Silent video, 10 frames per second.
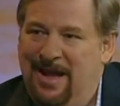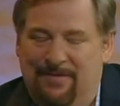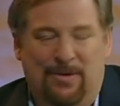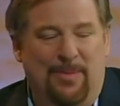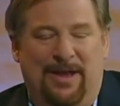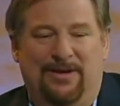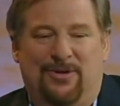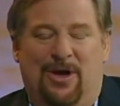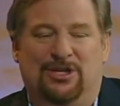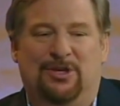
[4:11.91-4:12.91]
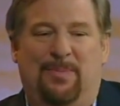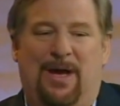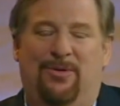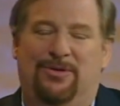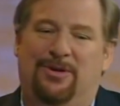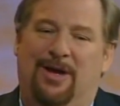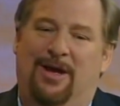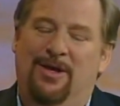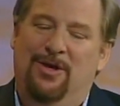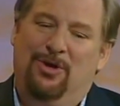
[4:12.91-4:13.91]
Everybody talks about,
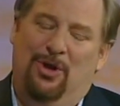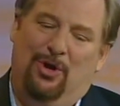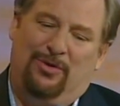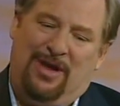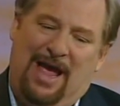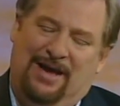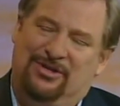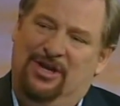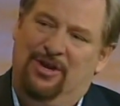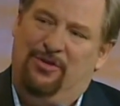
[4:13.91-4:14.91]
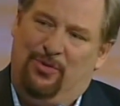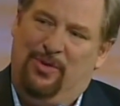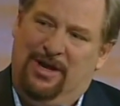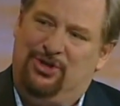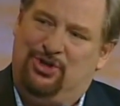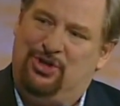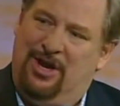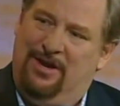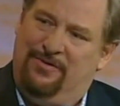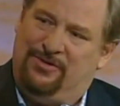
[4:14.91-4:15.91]
taxing the rich,
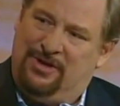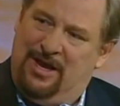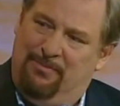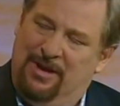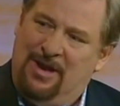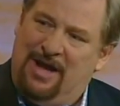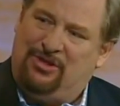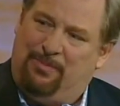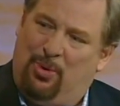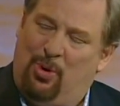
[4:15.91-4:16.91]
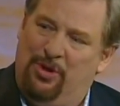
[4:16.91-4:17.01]
but not the